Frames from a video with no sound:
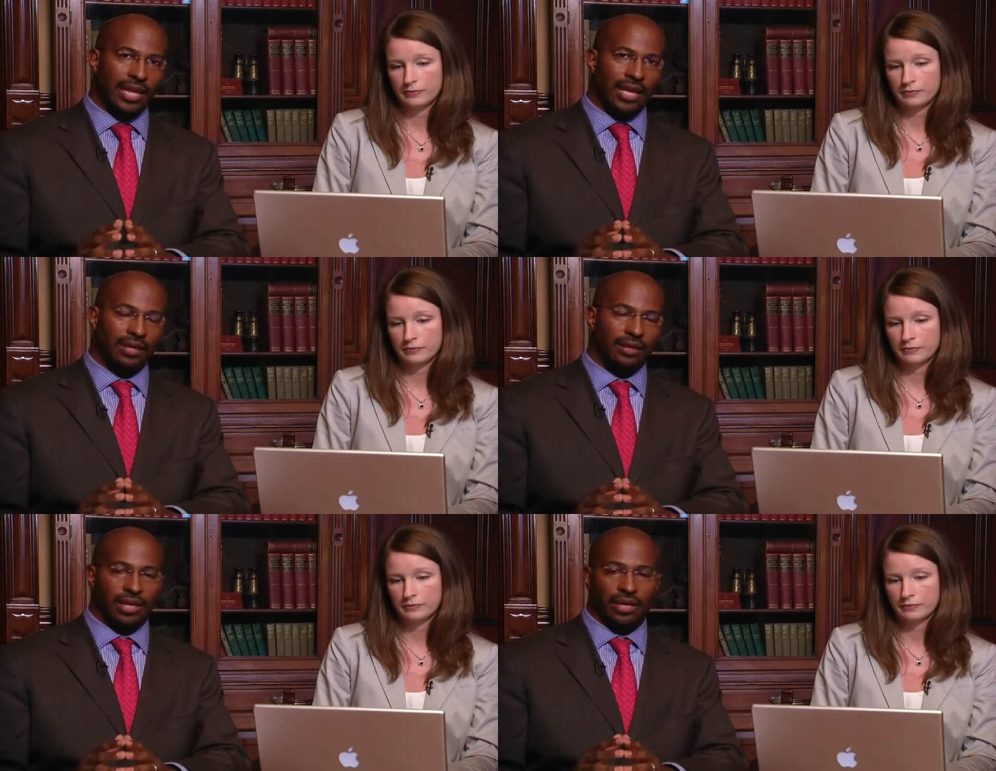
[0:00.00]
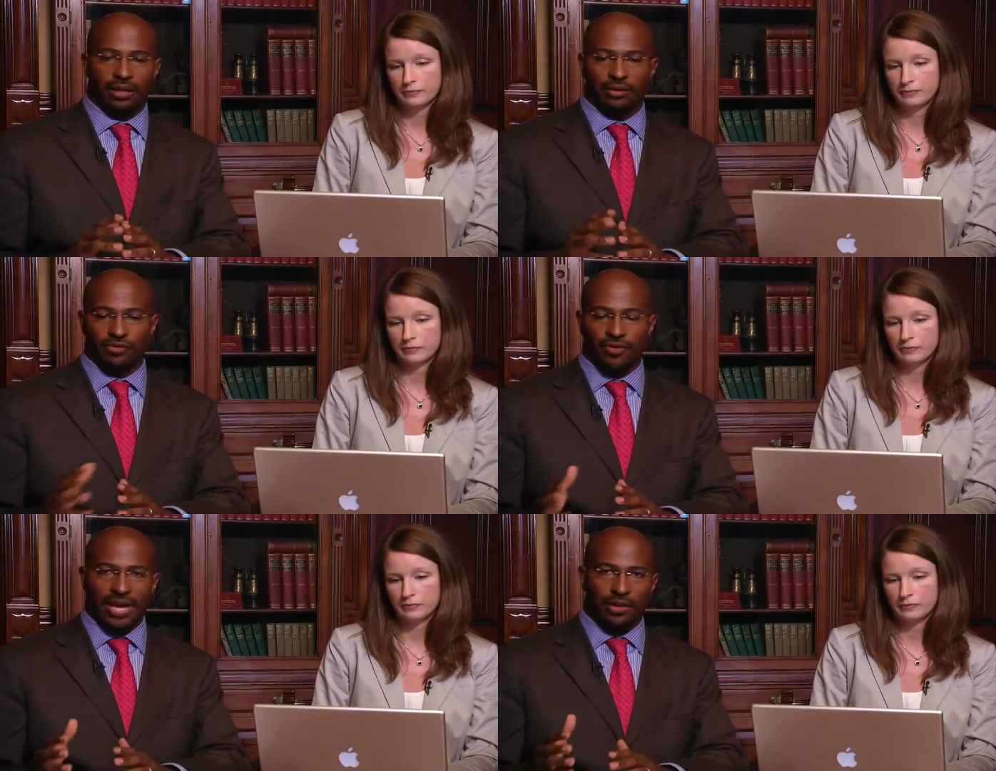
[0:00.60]
Speaker 1: a, a
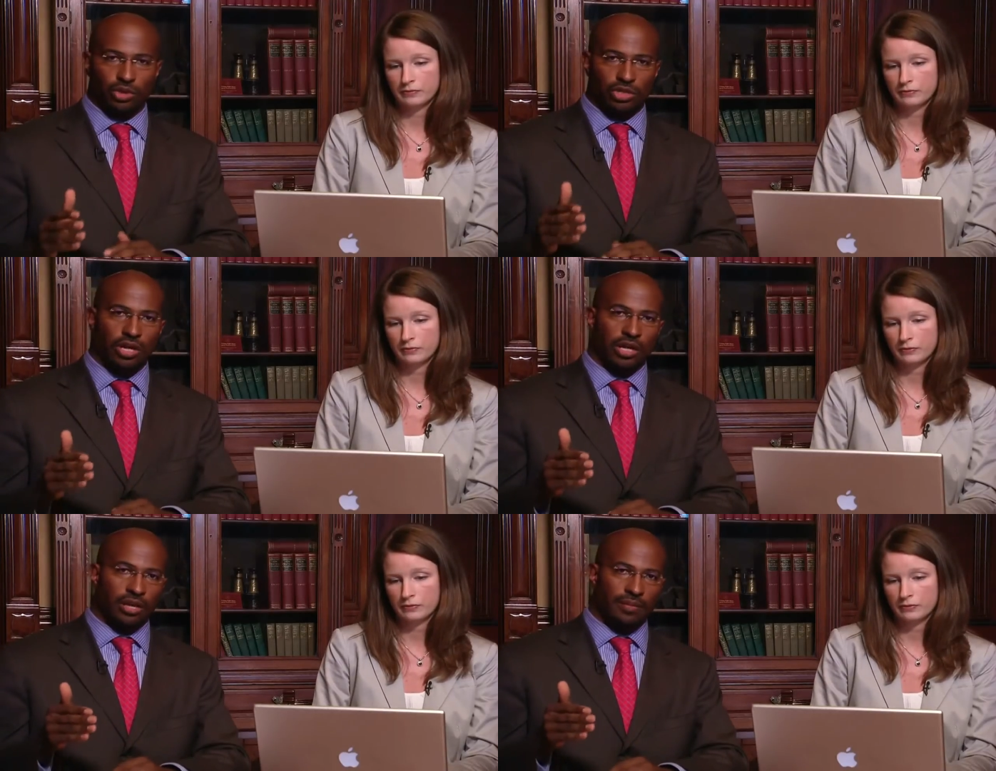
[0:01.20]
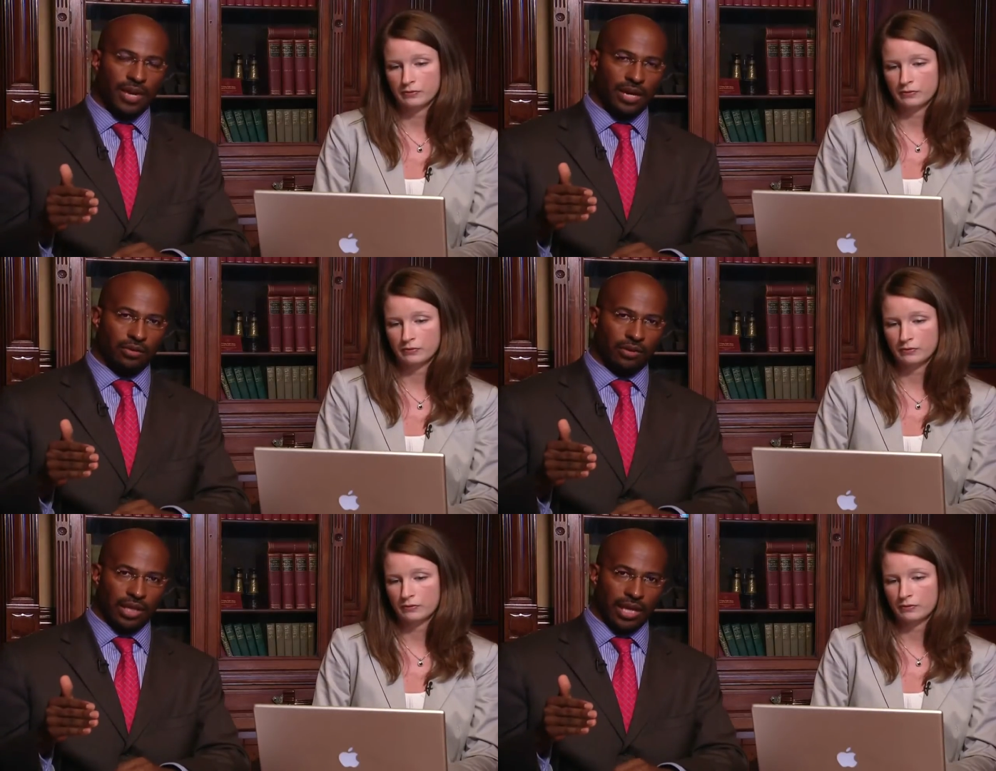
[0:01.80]
fad. We're talking
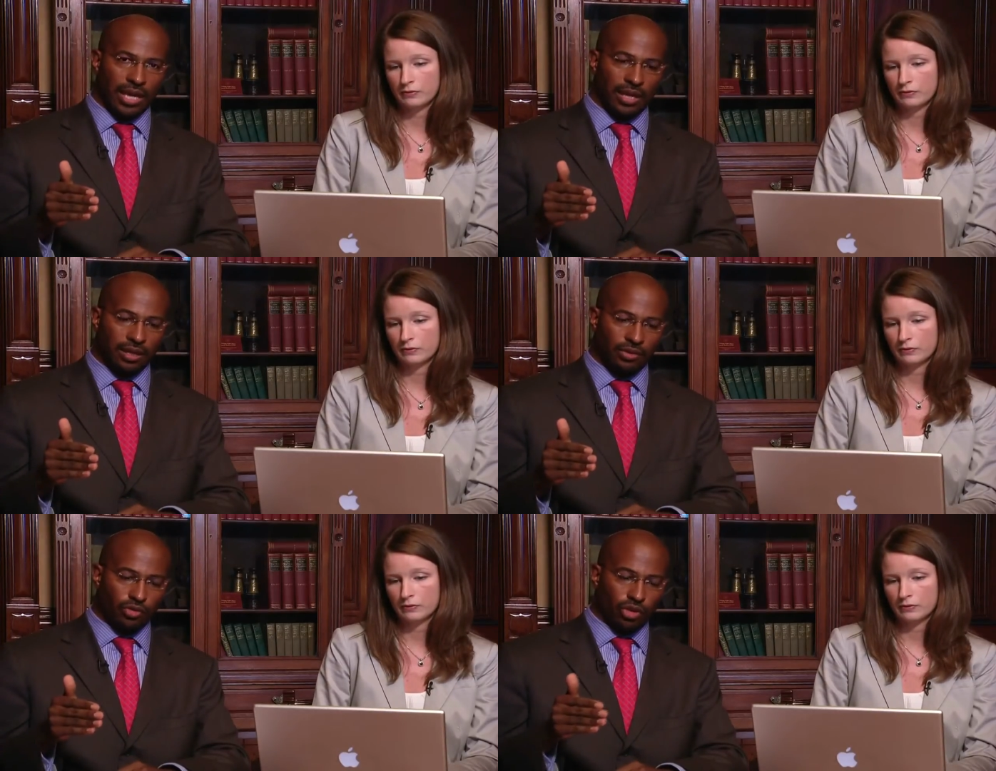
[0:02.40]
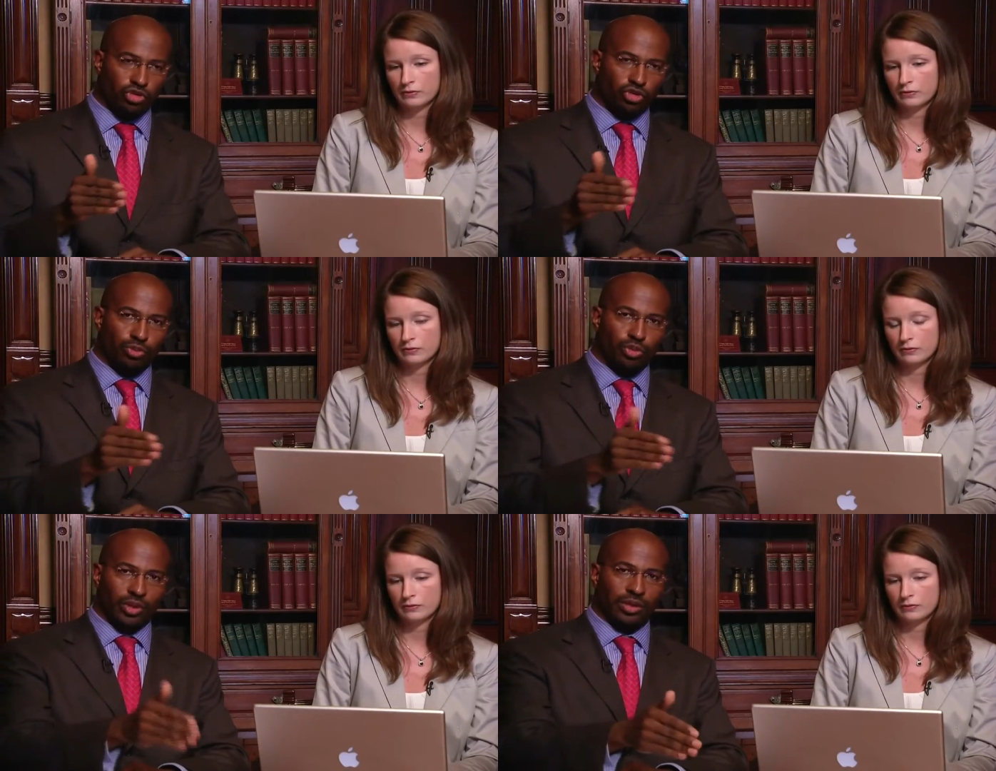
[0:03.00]
about a convergence
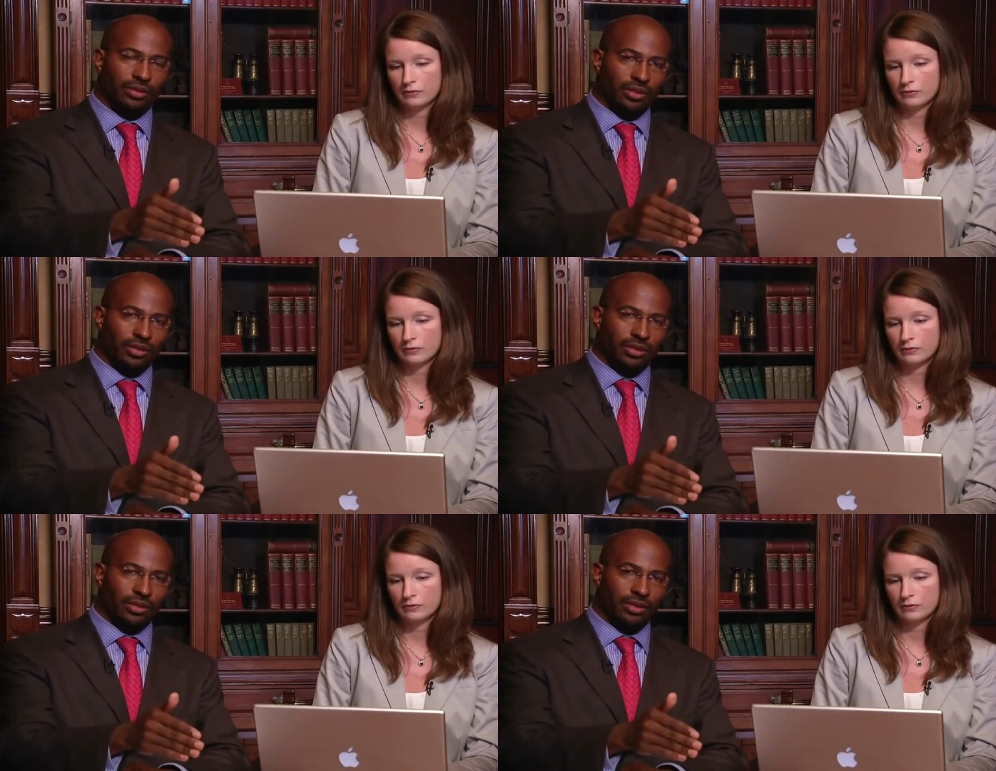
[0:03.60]
point